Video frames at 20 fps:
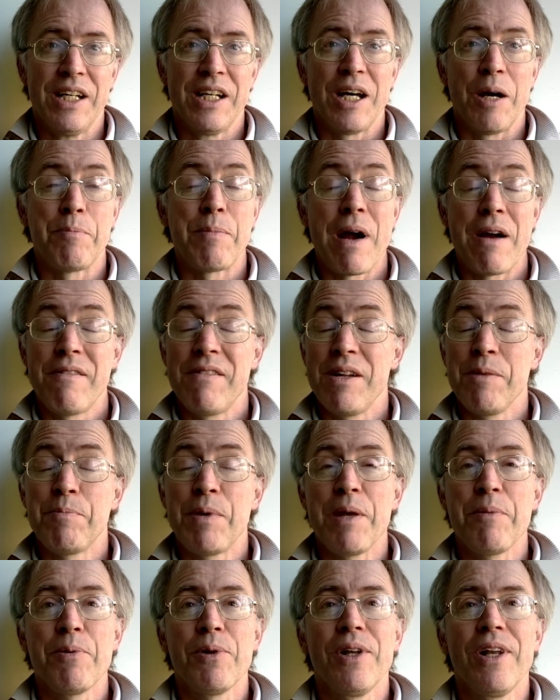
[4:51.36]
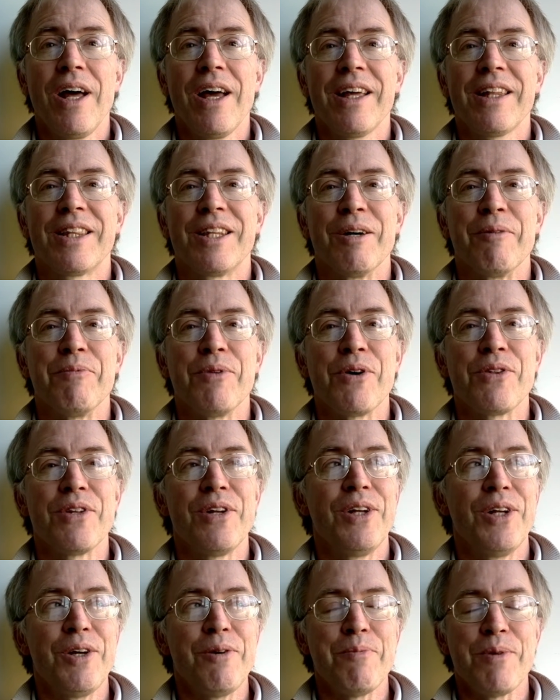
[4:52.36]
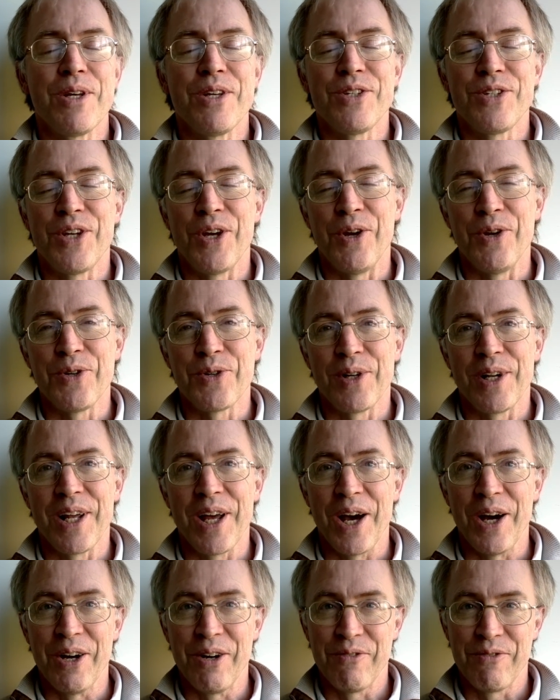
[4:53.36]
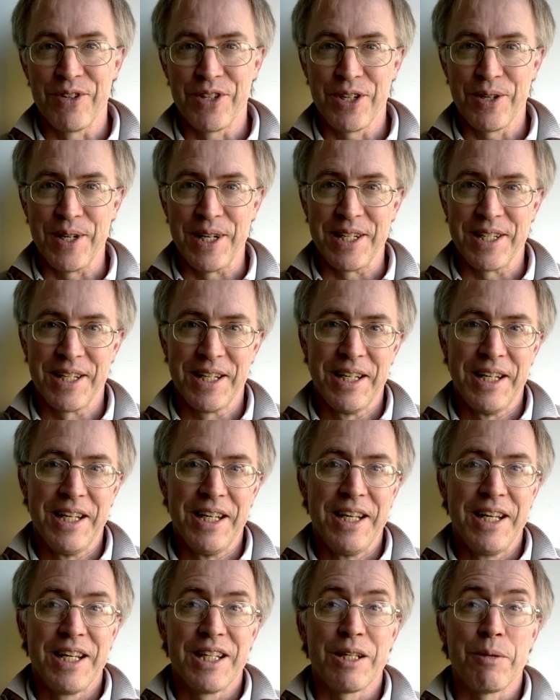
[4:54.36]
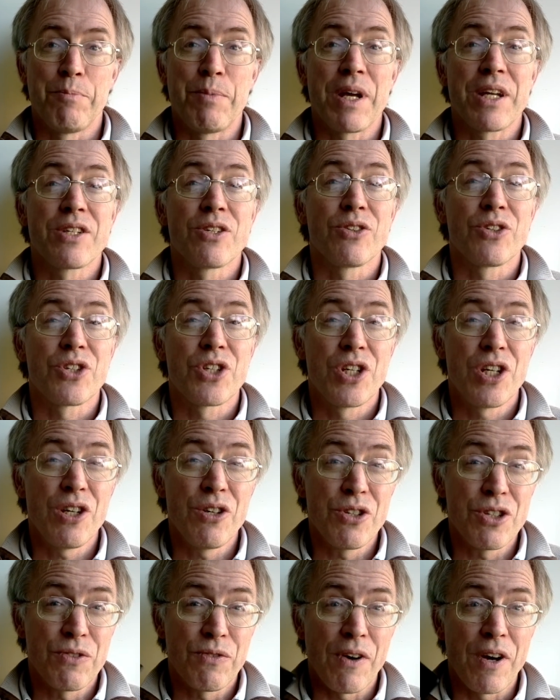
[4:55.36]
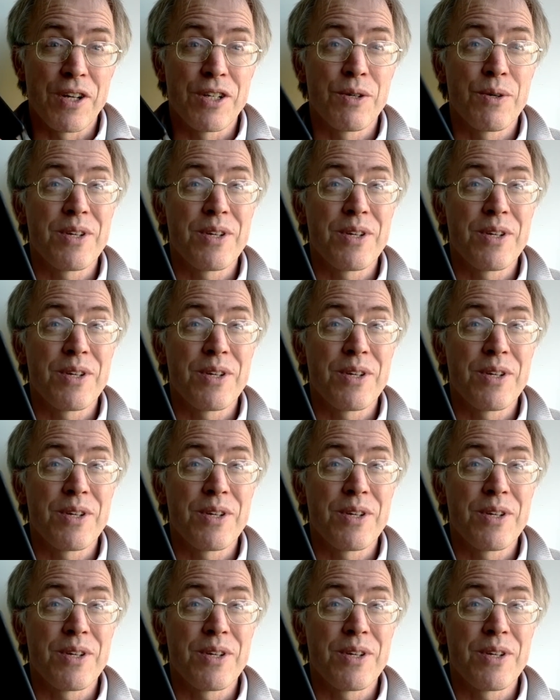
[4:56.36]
Apparently people like them, though the Lumias usually overdo it. The Pixel 2's photo